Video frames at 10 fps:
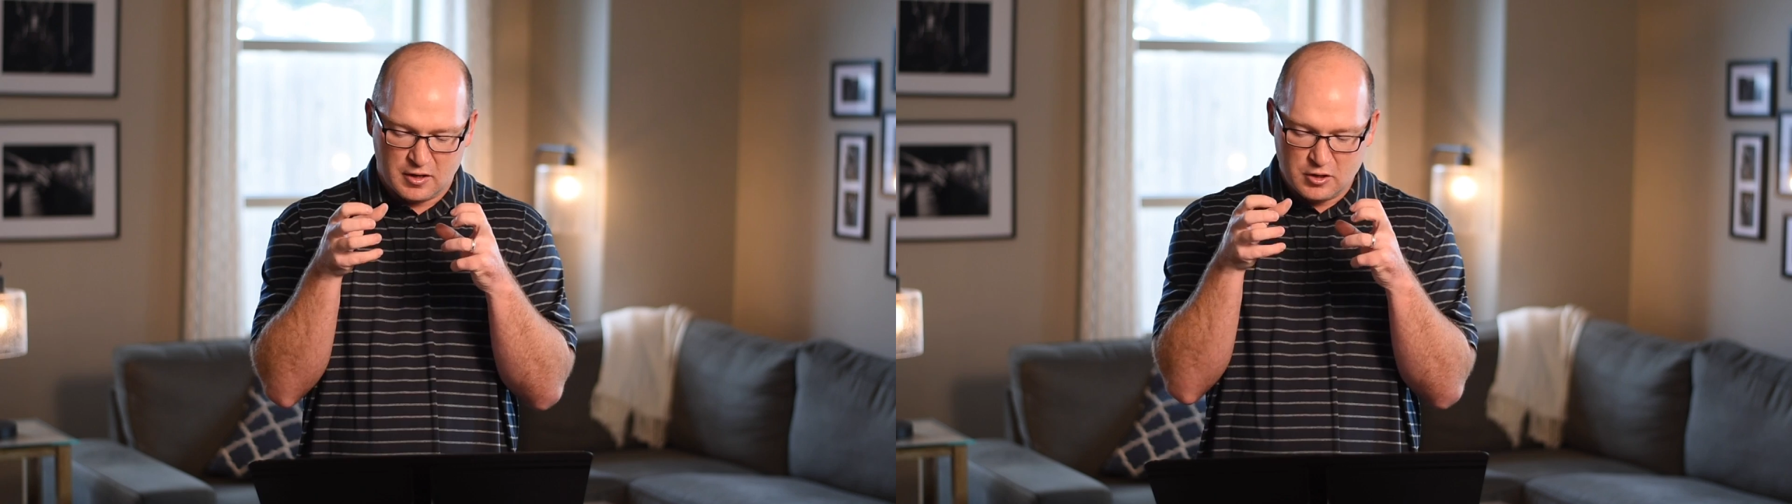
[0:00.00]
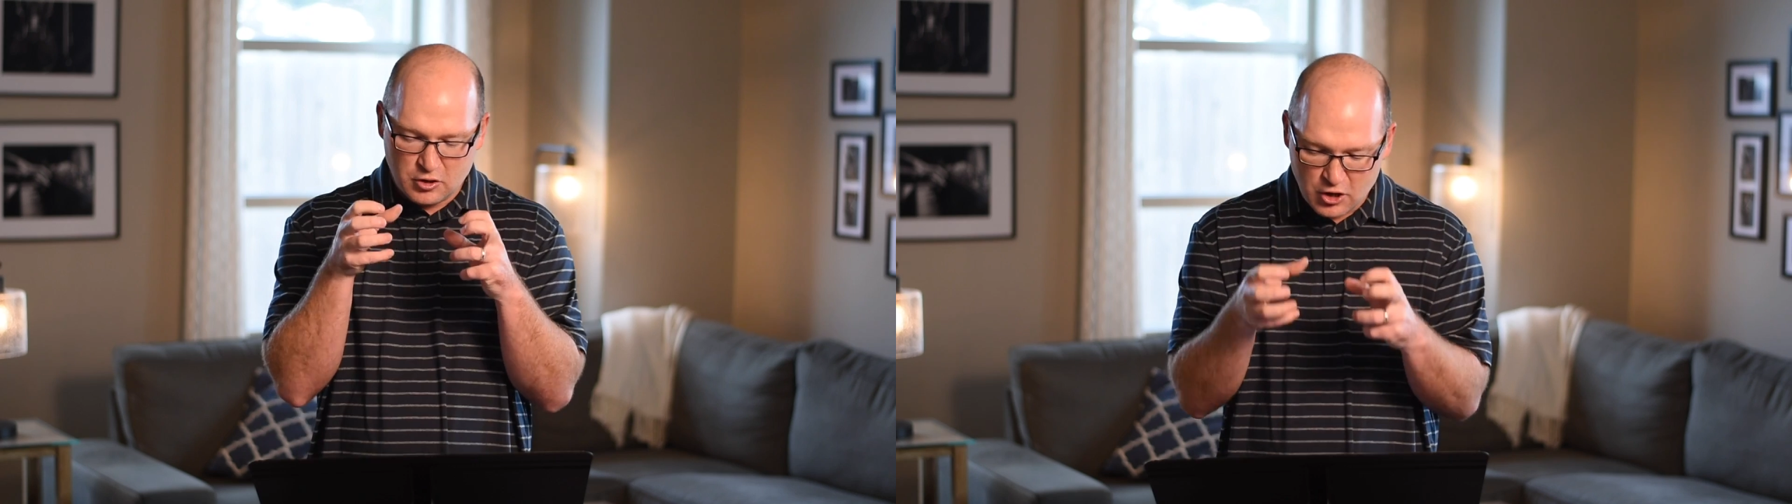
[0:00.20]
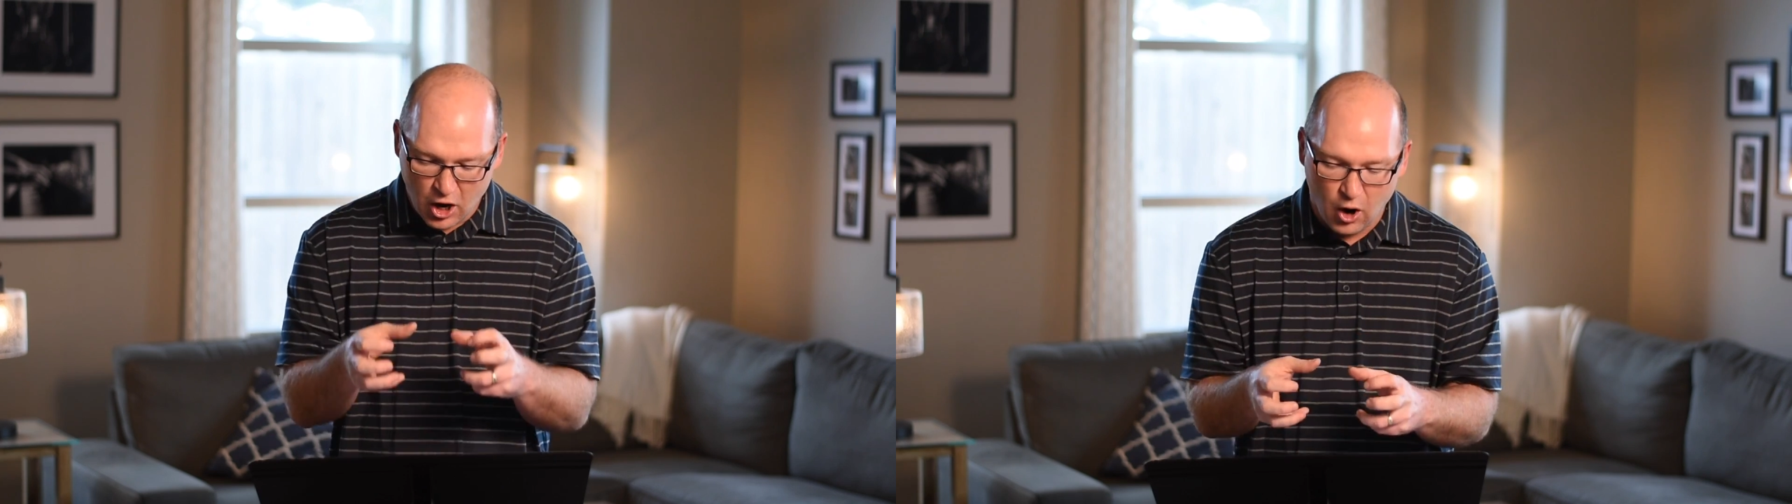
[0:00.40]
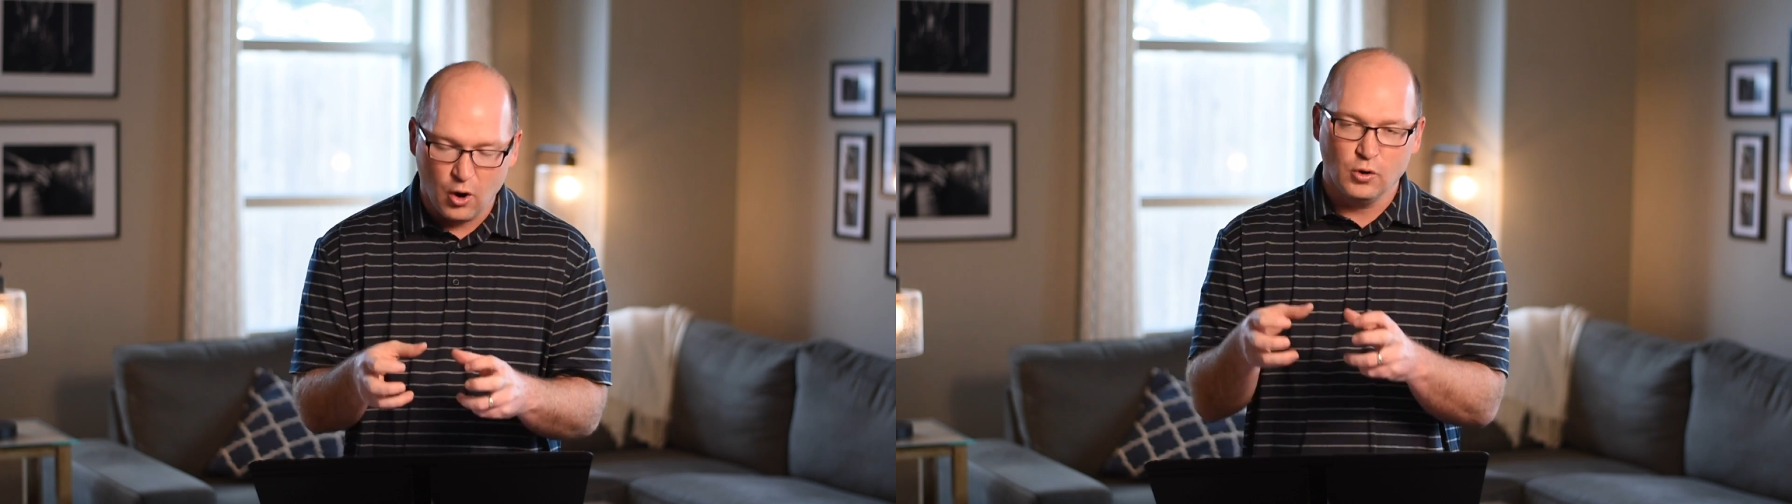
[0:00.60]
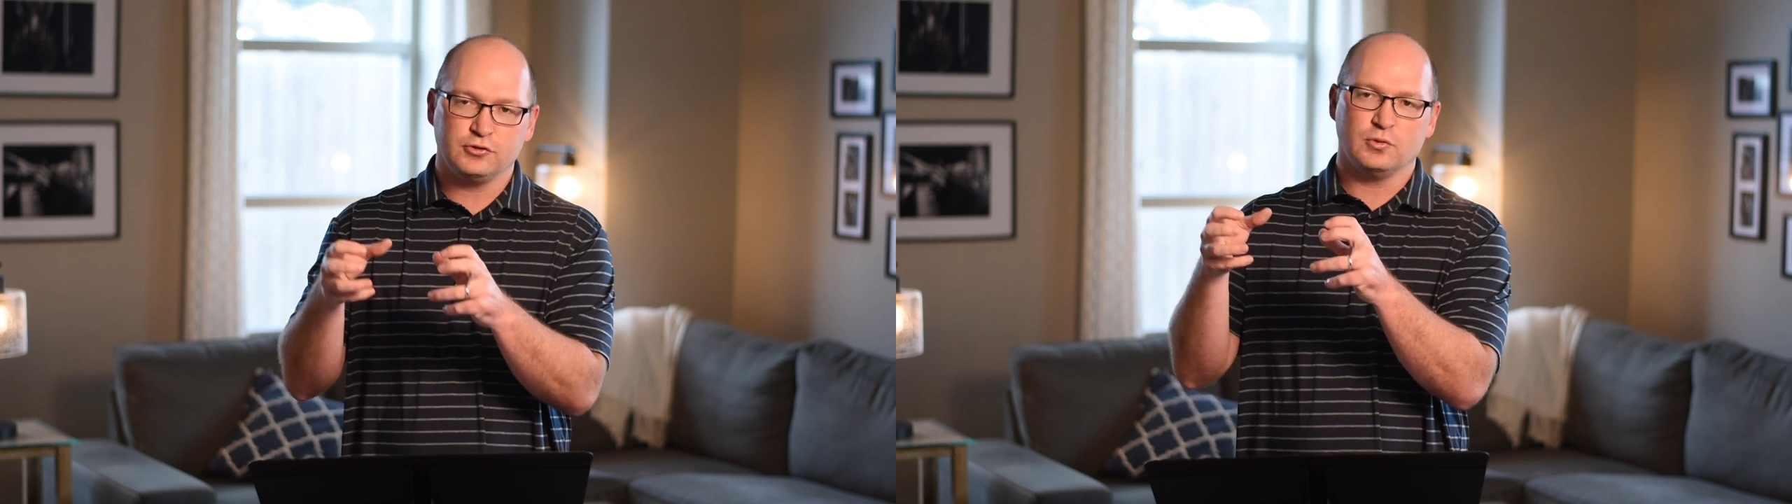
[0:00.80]

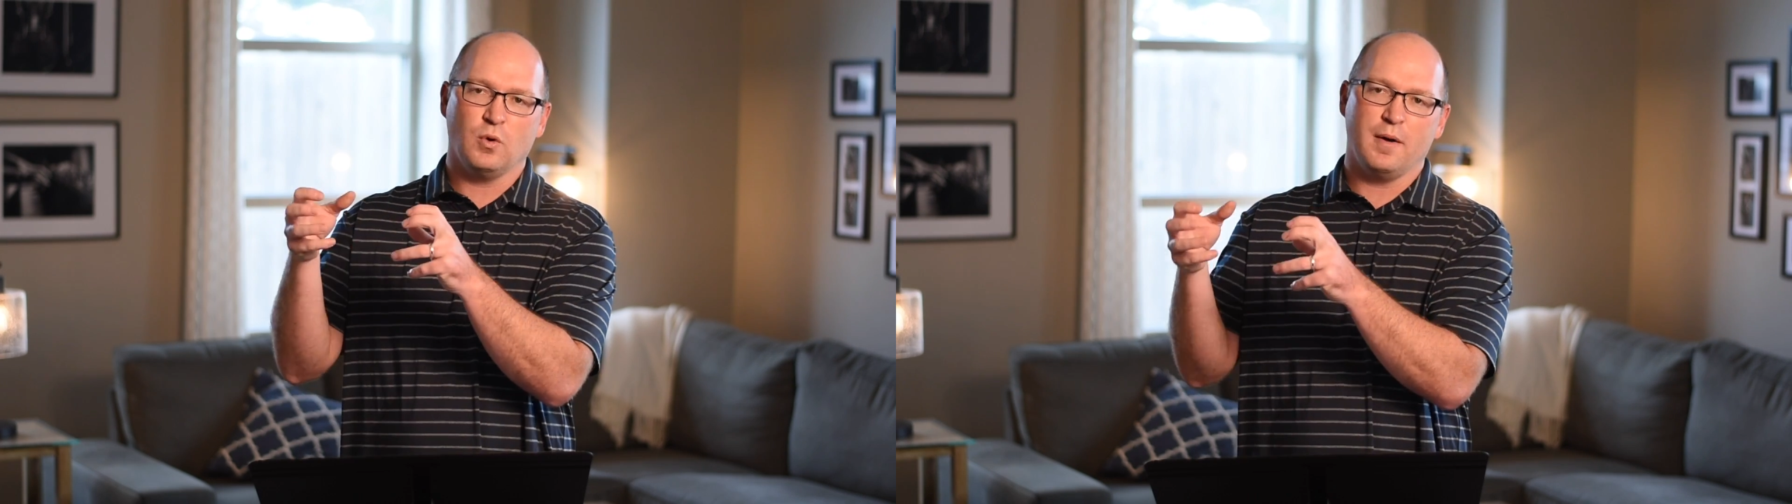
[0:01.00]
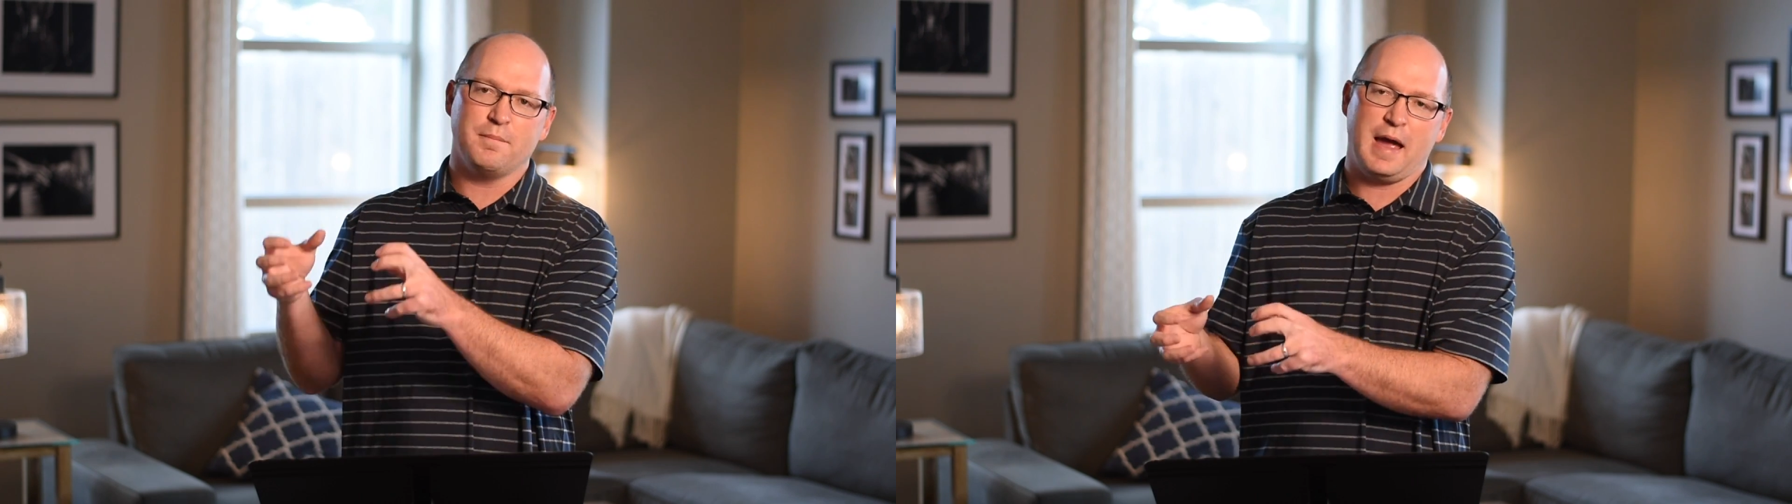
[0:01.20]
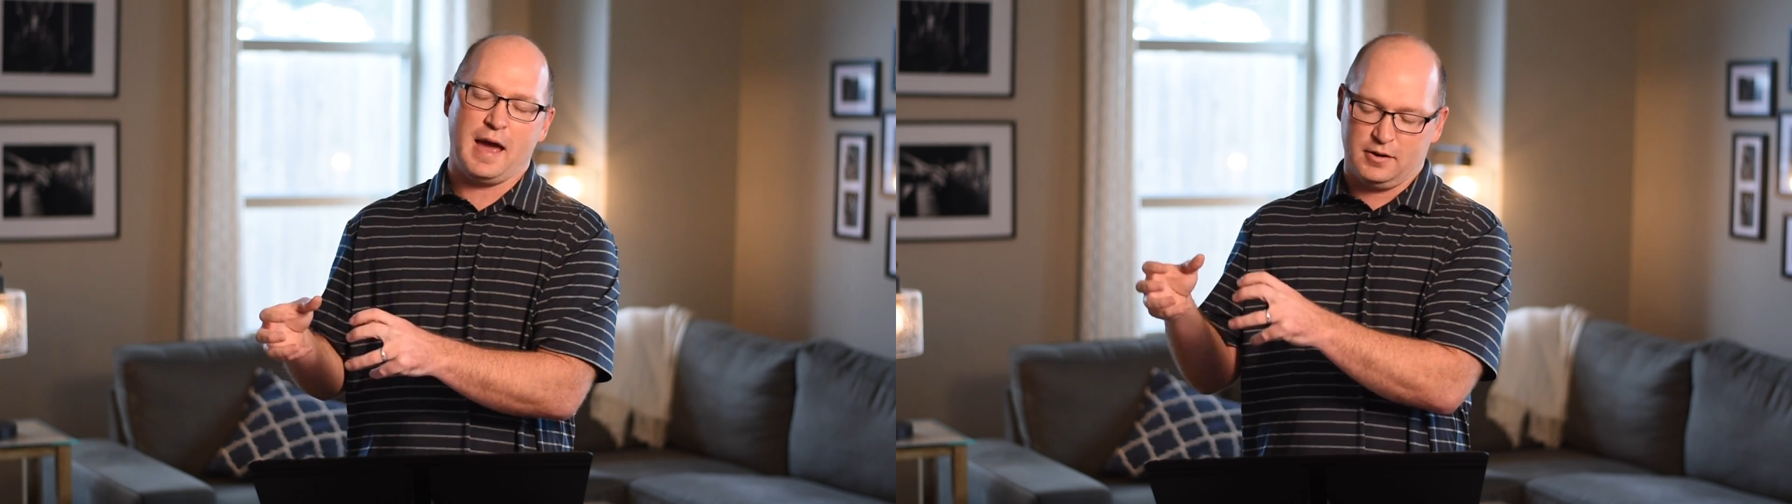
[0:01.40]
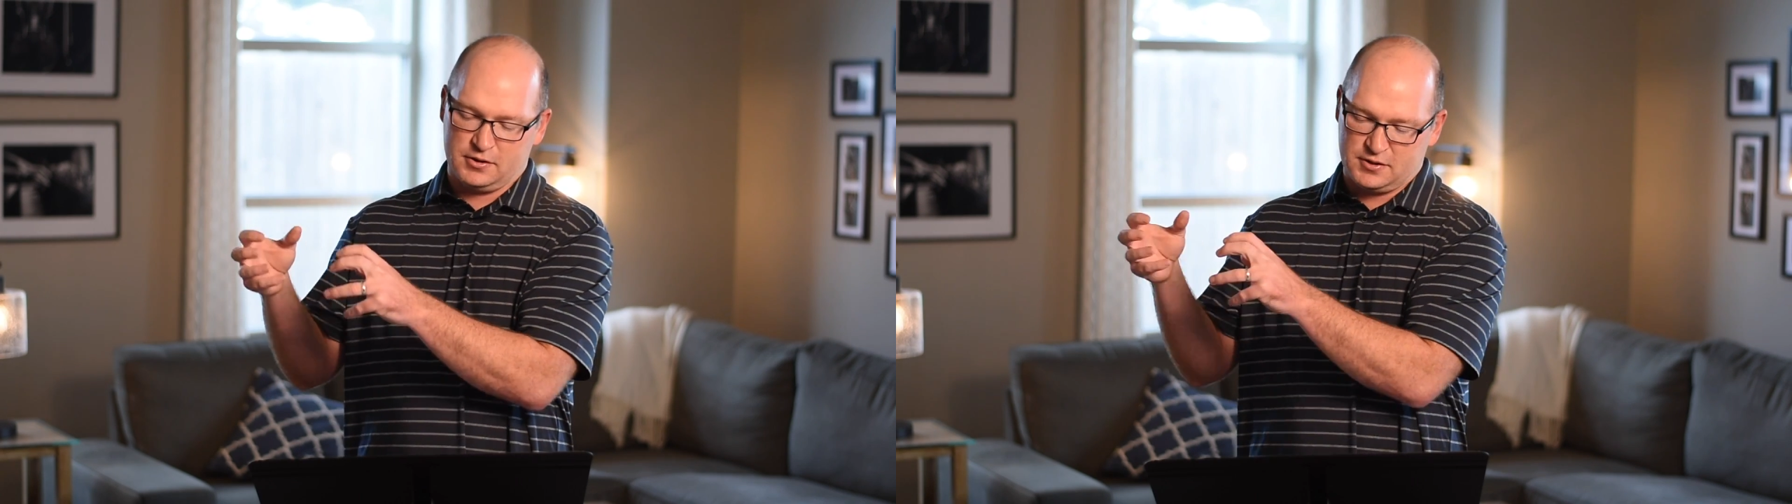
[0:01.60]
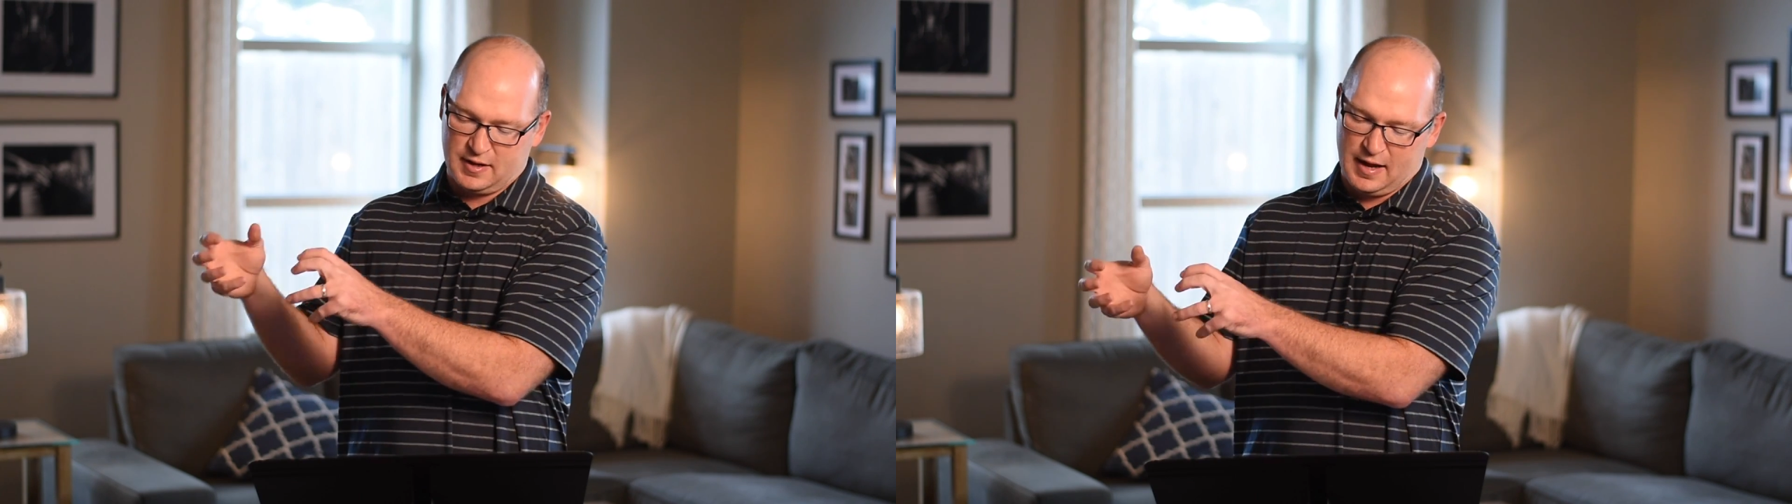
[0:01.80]
knows what
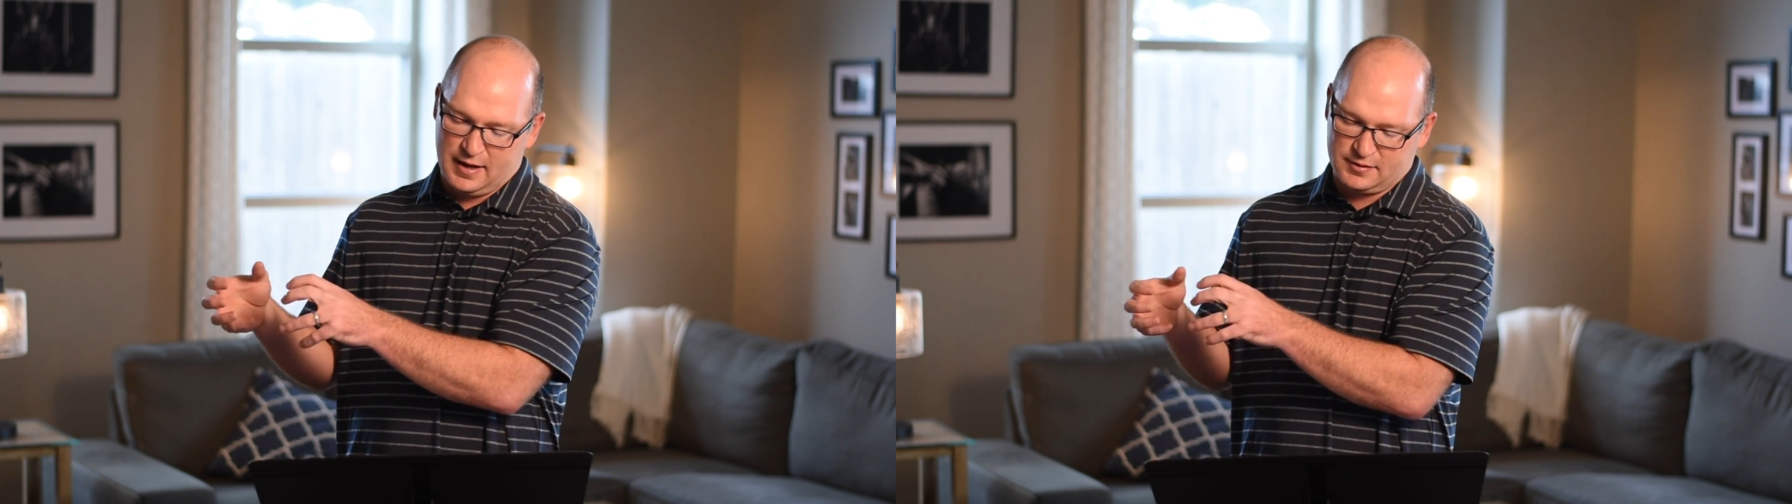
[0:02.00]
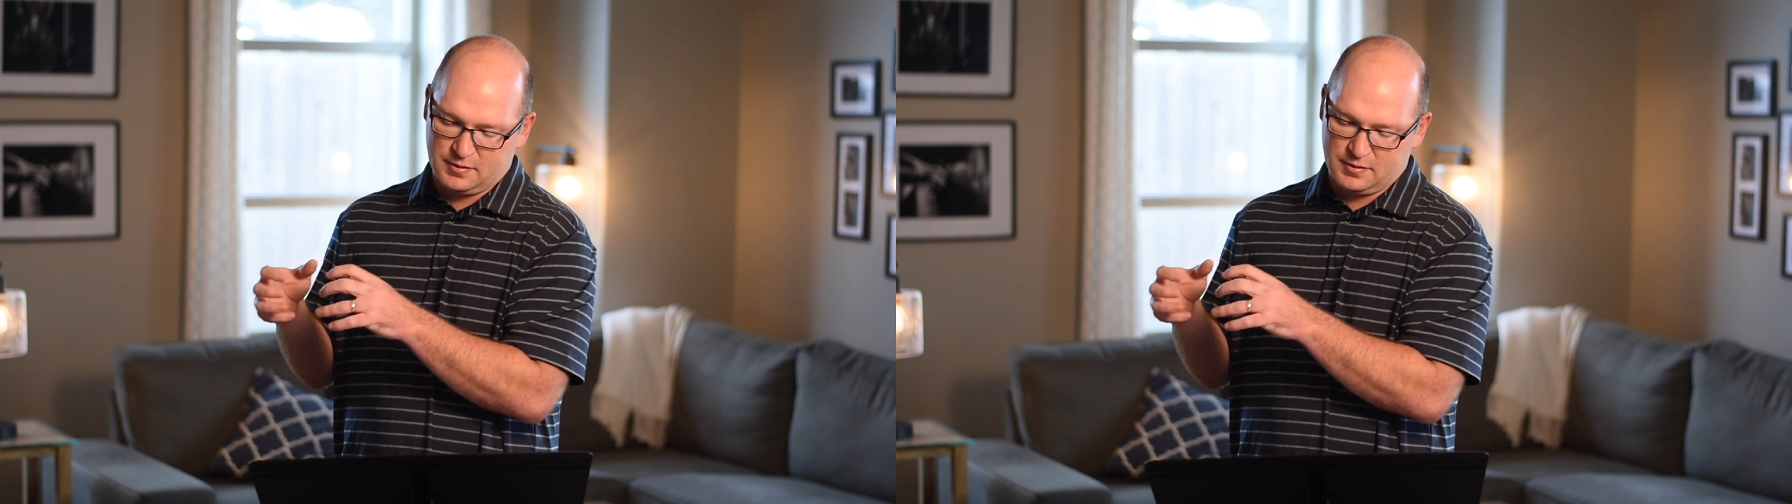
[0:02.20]
matters to us,